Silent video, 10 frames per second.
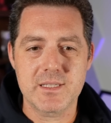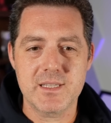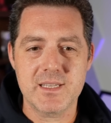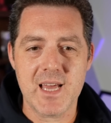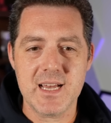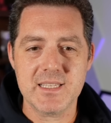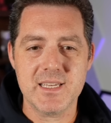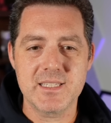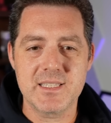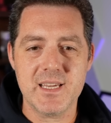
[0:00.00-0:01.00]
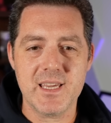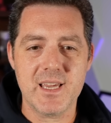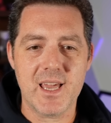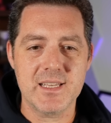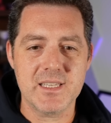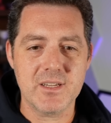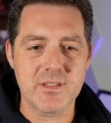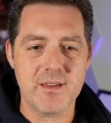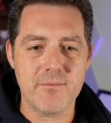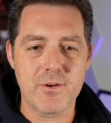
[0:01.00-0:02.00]
The task is digging a single
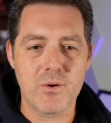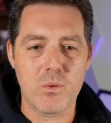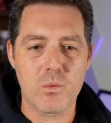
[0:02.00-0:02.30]
10-foot hole.